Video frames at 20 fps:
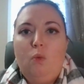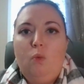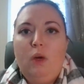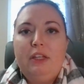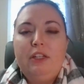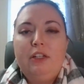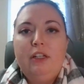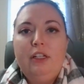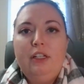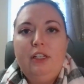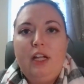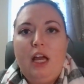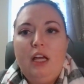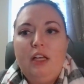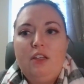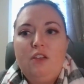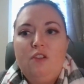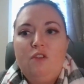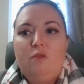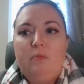Whether or
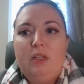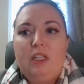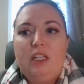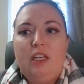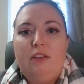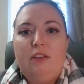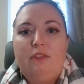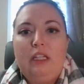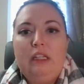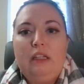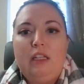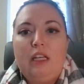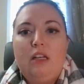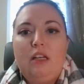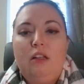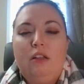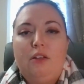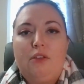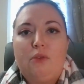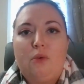not you've been given
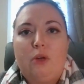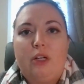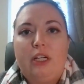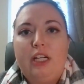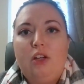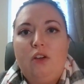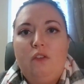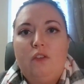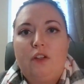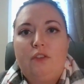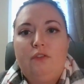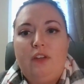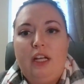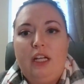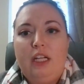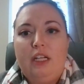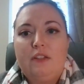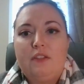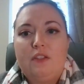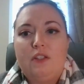legal authority over
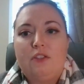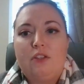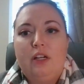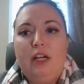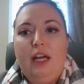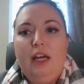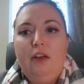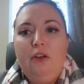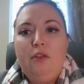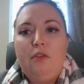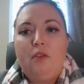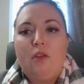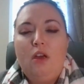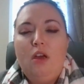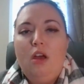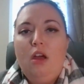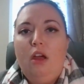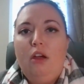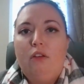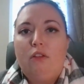finances or health,
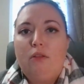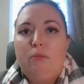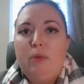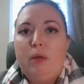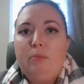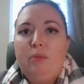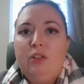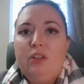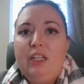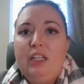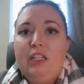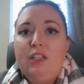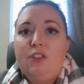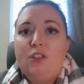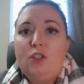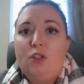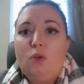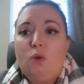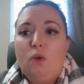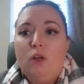remember that
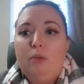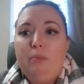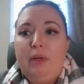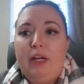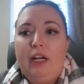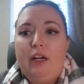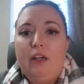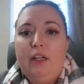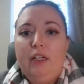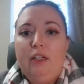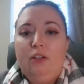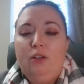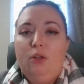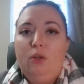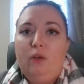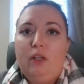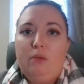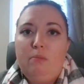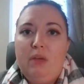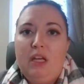it's your parent
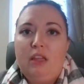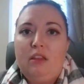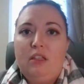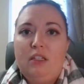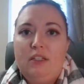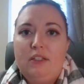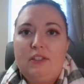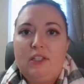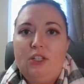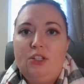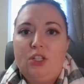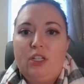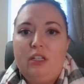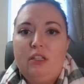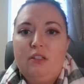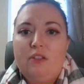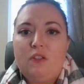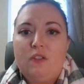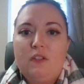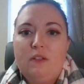who had made the
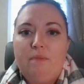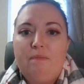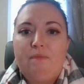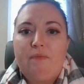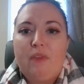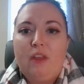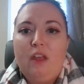decisions.